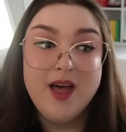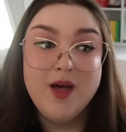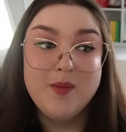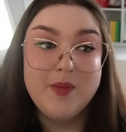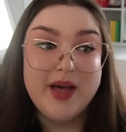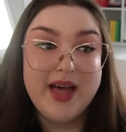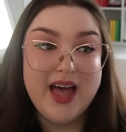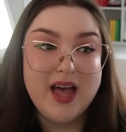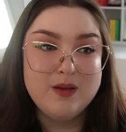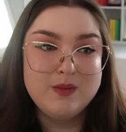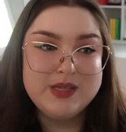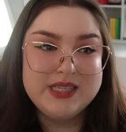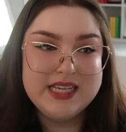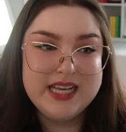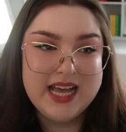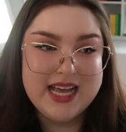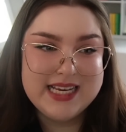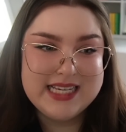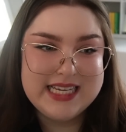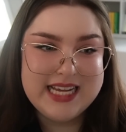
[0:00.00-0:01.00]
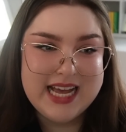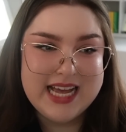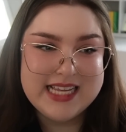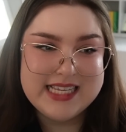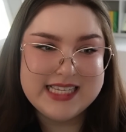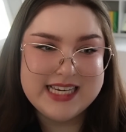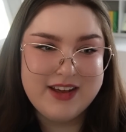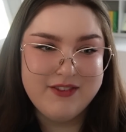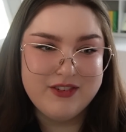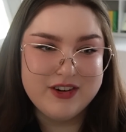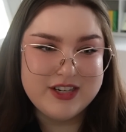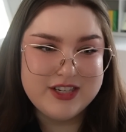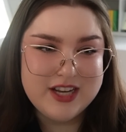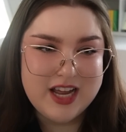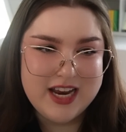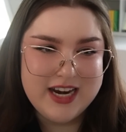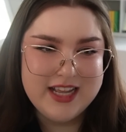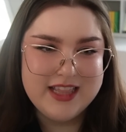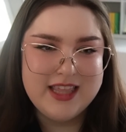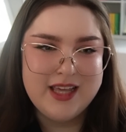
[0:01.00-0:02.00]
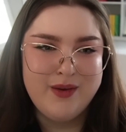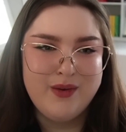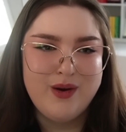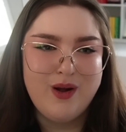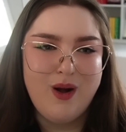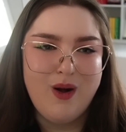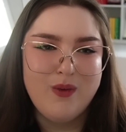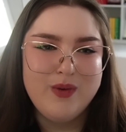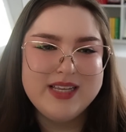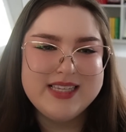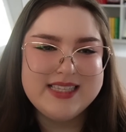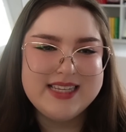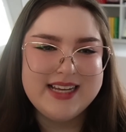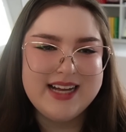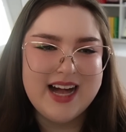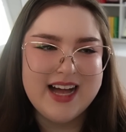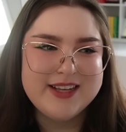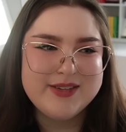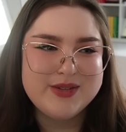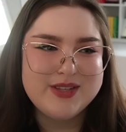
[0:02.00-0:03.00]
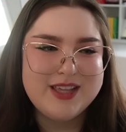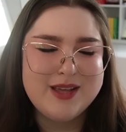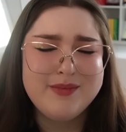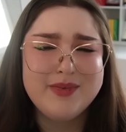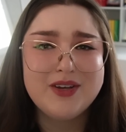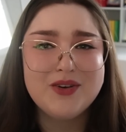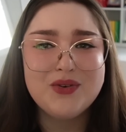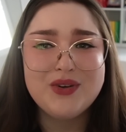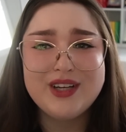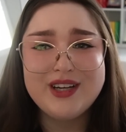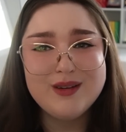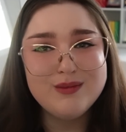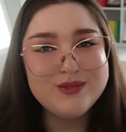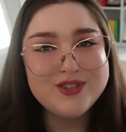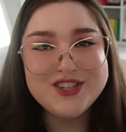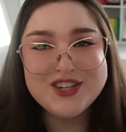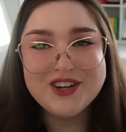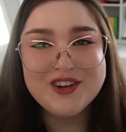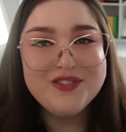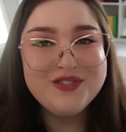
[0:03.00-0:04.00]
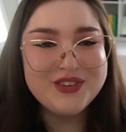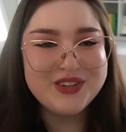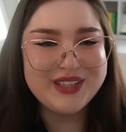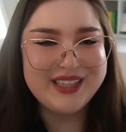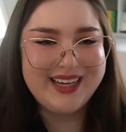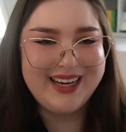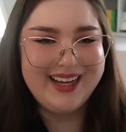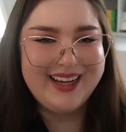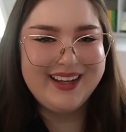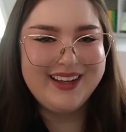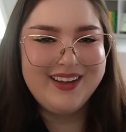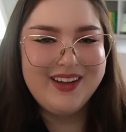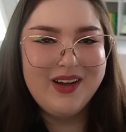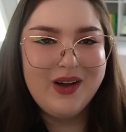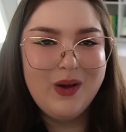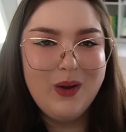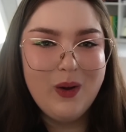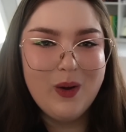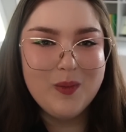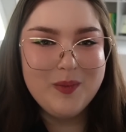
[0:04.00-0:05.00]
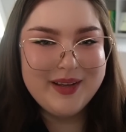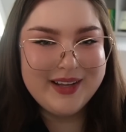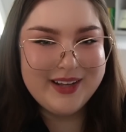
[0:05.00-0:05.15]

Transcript: But MCND has never done it. They would always link eyes with him and greet him cheerfully. Oh my